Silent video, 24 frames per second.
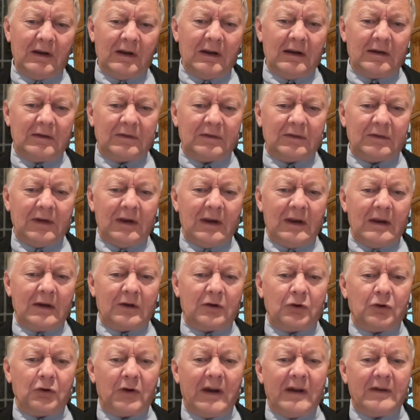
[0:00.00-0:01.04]
it's
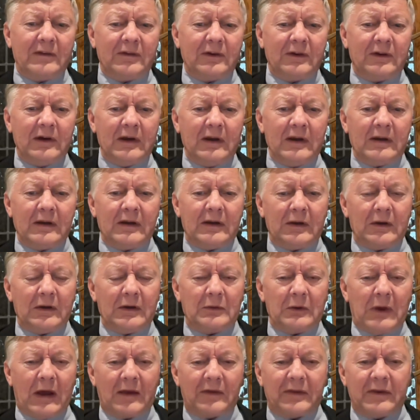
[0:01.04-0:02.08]
created,
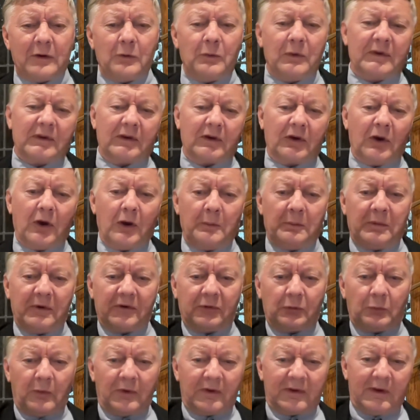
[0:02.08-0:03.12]
I think, what the
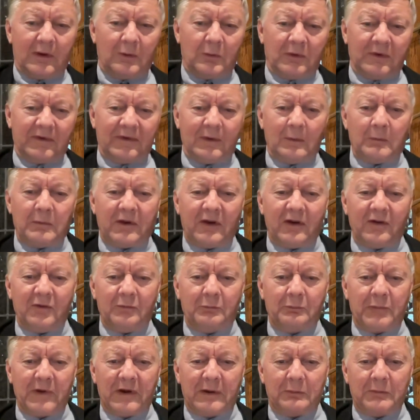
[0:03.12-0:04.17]
globalists want. They want some kind
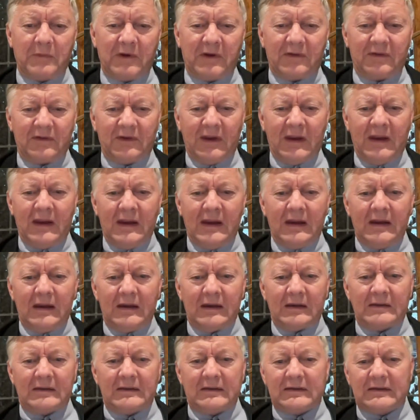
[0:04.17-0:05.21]
of big mix.
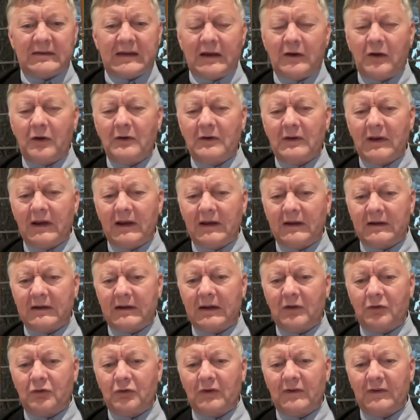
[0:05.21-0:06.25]
They don't like
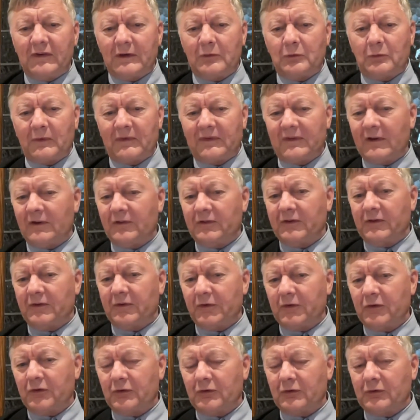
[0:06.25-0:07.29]
countries that were
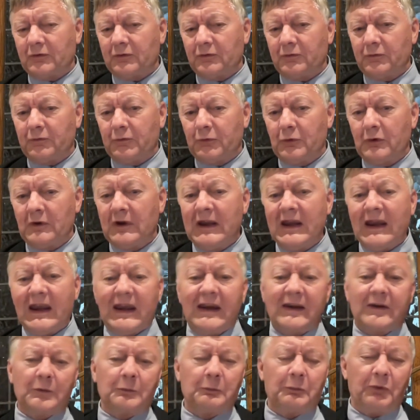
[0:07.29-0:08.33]
self-sufficient in food,
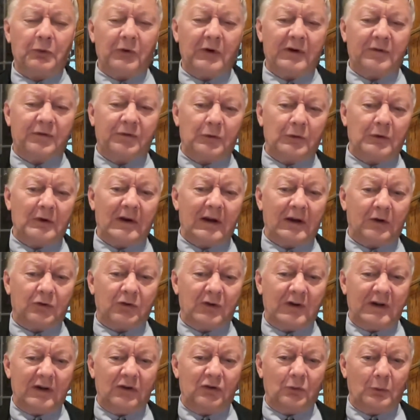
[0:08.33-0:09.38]
exporting food like
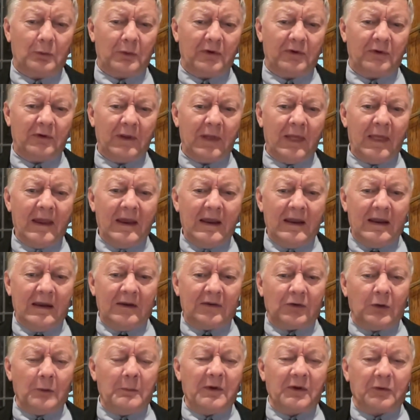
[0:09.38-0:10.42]
Rhodesia was.
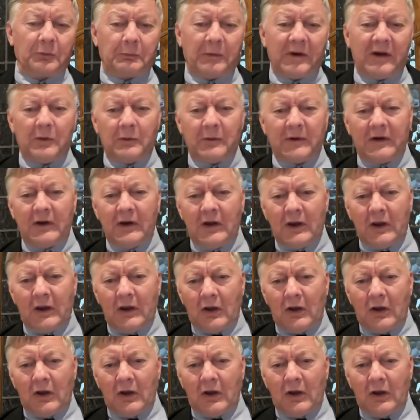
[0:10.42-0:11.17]
So much better when